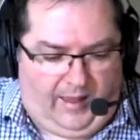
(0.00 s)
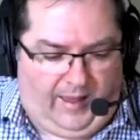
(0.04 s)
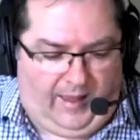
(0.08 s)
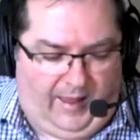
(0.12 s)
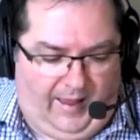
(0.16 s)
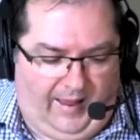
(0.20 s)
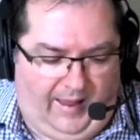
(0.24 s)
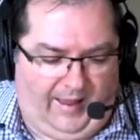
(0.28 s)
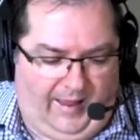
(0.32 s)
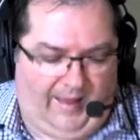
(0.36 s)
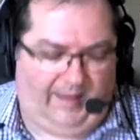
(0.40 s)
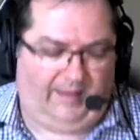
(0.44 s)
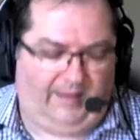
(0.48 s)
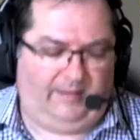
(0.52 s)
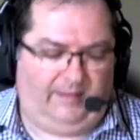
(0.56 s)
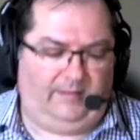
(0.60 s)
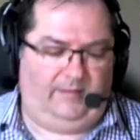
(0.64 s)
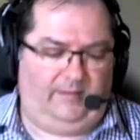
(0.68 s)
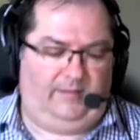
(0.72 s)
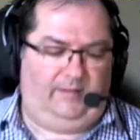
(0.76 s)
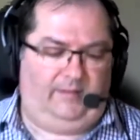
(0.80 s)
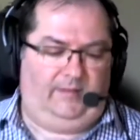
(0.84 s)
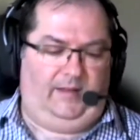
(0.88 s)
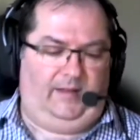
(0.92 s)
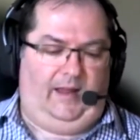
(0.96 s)

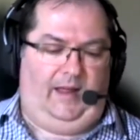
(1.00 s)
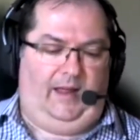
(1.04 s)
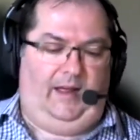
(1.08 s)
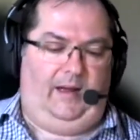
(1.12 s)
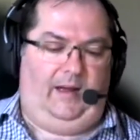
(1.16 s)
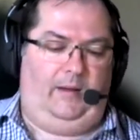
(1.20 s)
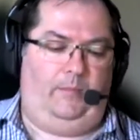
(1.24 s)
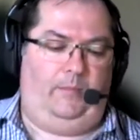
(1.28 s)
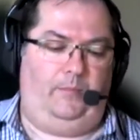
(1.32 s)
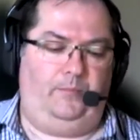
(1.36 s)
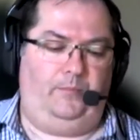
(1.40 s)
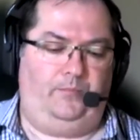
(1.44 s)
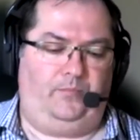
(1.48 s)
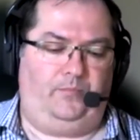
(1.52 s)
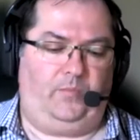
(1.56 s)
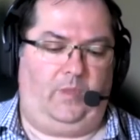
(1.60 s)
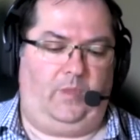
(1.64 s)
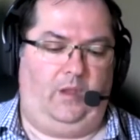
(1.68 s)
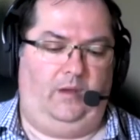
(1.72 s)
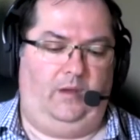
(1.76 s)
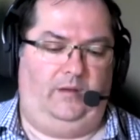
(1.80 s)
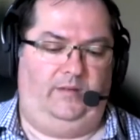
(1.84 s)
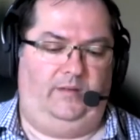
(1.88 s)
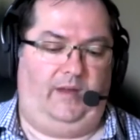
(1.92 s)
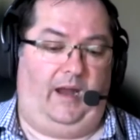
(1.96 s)
And um,
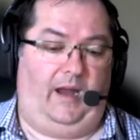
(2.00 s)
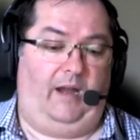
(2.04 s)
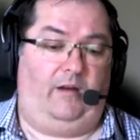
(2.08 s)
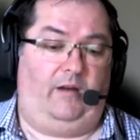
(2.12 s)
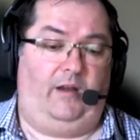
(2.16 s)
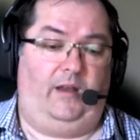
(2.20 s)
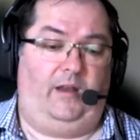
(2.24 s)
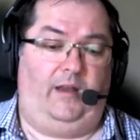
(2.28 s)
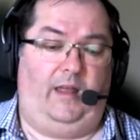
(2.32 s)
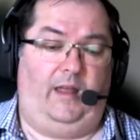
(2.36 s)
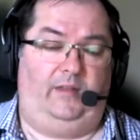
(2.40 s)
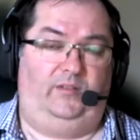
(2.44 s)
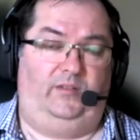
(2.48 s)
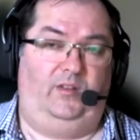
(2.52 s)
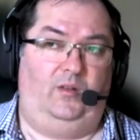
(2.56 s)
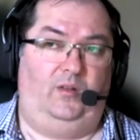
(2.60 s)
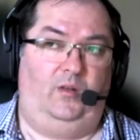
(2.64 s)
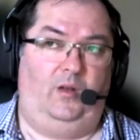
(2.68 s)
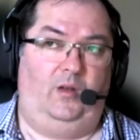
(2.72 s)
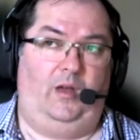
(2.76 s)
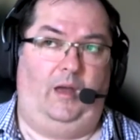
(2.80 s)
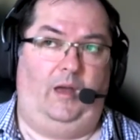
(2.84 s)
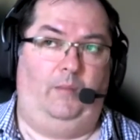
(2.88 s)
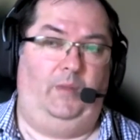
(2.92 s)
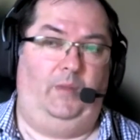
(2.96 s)
Darian has
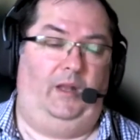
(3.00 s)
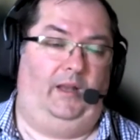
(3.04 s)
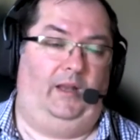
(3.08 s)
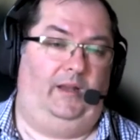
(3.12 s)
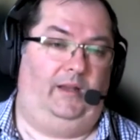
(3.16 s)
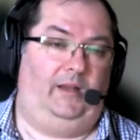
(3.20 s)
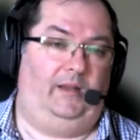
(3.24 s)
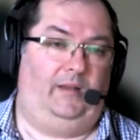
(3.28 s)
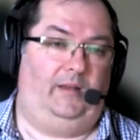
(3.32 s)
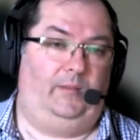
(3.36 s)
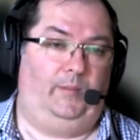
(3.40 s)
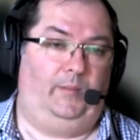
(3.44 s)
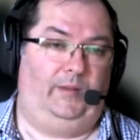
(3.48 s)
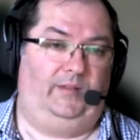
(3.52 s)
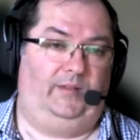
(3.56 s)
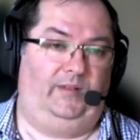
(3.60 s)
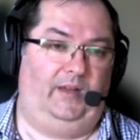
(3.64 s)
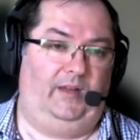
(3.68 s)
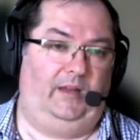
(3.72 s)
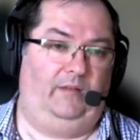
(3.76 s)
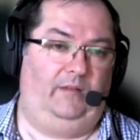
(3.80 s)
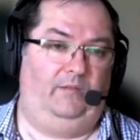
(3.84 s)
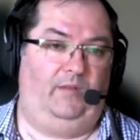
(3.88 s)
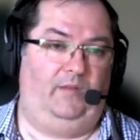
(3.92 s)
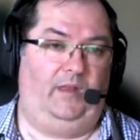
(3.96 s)
the ability to
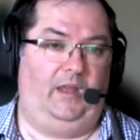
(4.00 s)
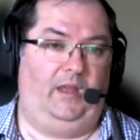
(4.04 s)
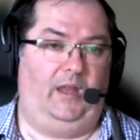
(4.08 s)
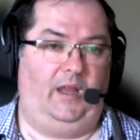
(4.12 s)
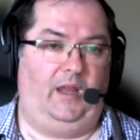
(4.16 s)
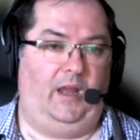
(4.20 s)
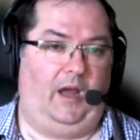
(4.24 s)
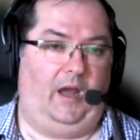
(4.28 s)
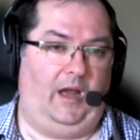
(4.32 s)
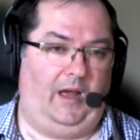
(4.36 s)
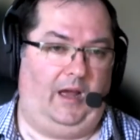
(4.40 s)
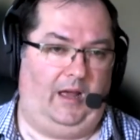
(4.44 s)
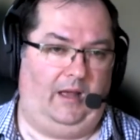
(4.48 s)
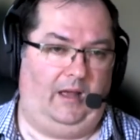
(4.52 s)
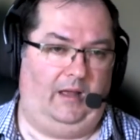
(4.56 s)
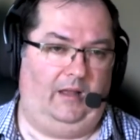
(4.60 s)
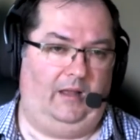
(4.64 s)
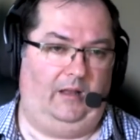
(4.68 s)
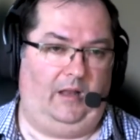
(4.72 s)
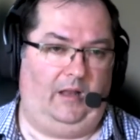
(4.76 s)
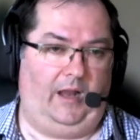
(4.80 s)
perceive the uh,